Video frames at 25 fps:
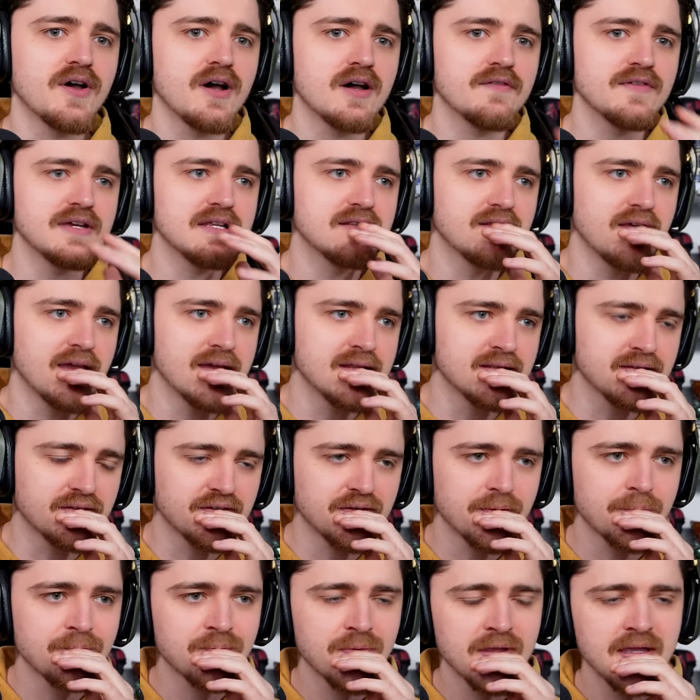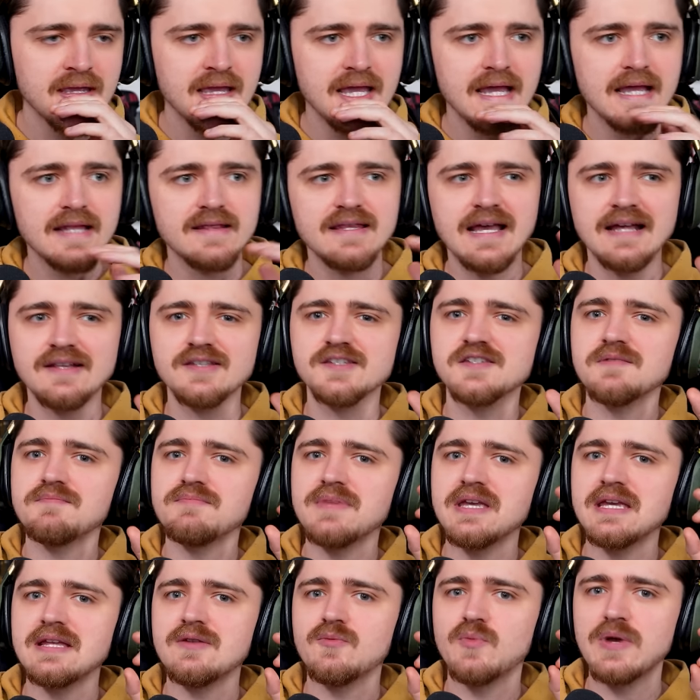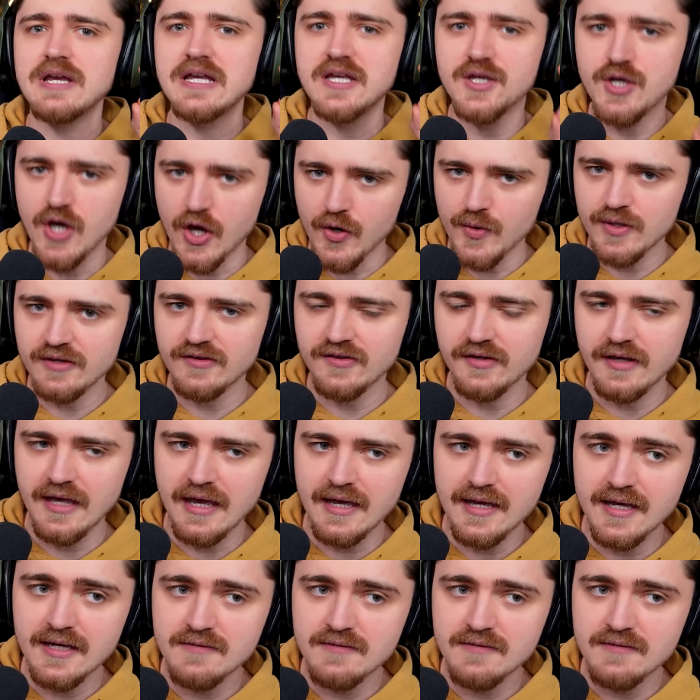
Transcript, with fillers: Harvey Dent. That doesn't mean we're going to get